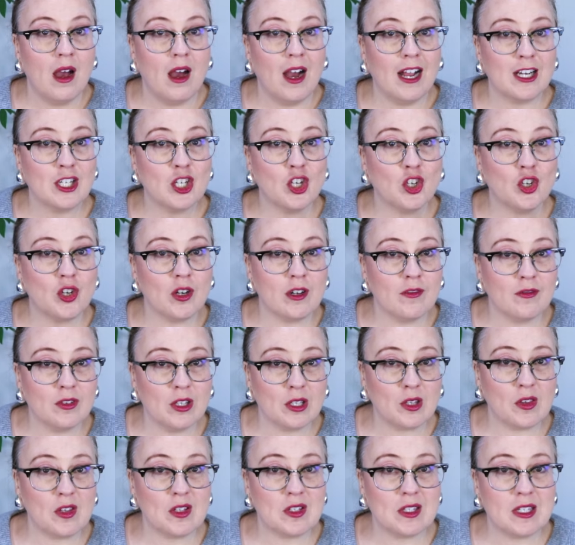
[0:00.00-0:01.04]
I should have
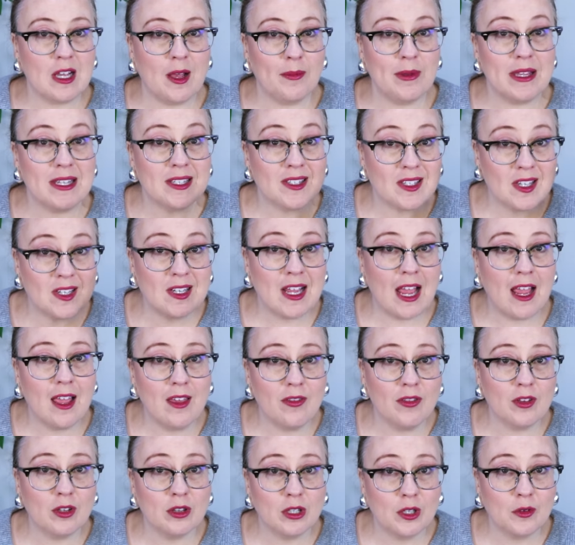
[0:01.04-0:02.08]
looked this up. Is
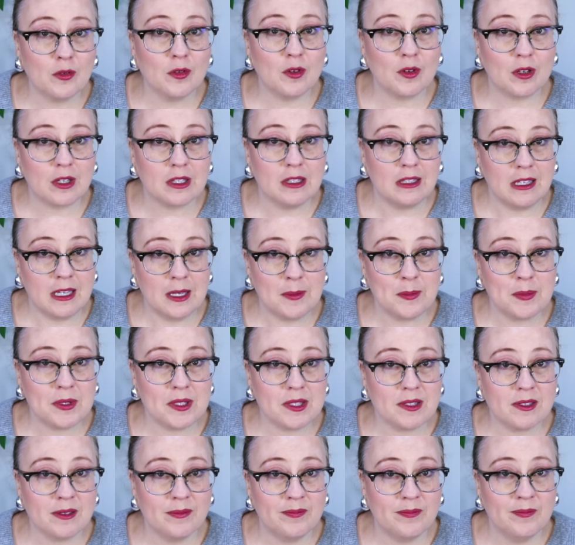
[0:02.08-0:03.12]
today the lunar
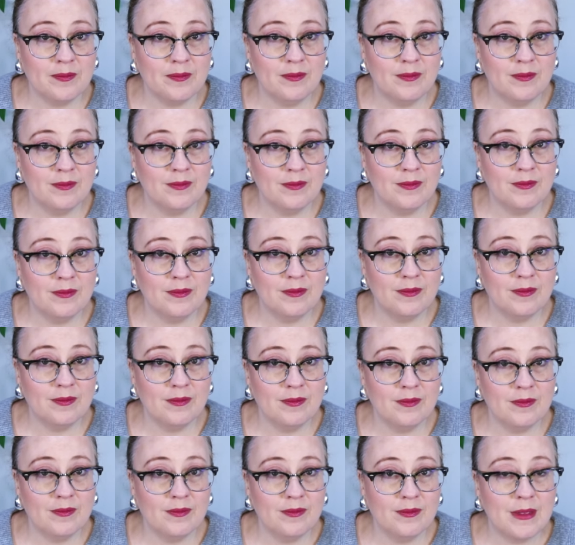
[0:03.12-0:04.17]
eclipse?
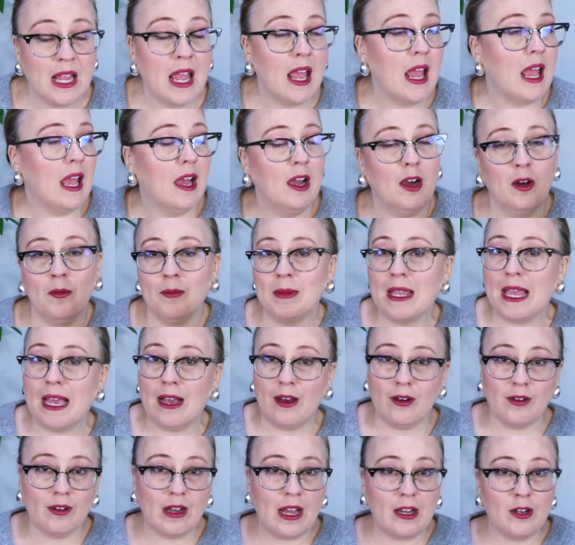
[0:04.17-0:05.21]
Help me
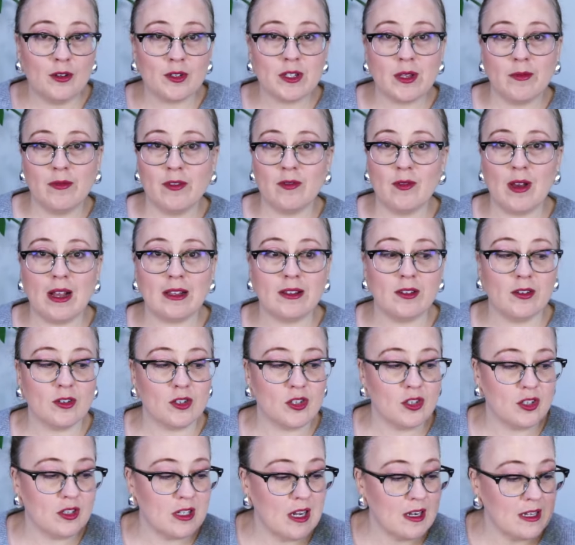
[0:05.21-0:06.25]
out. I know some of you out there
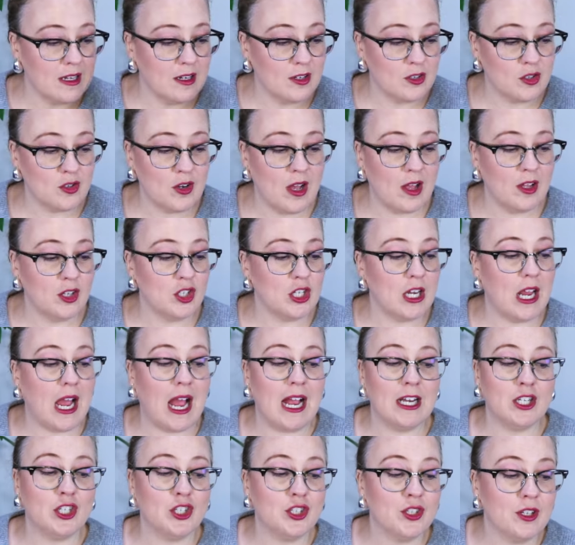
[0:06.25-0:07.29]
studying astrology.
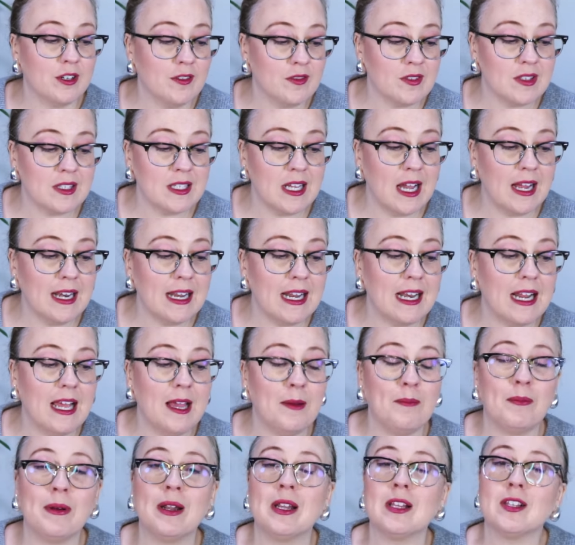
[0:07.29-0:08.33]
I should have studied
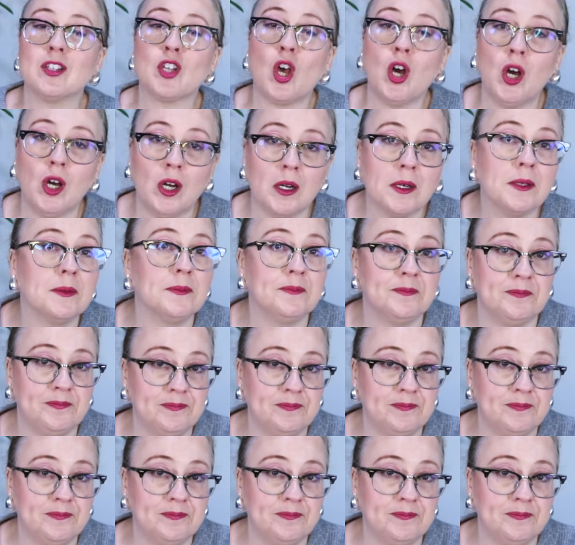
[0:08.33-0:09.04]
it, but it's hard.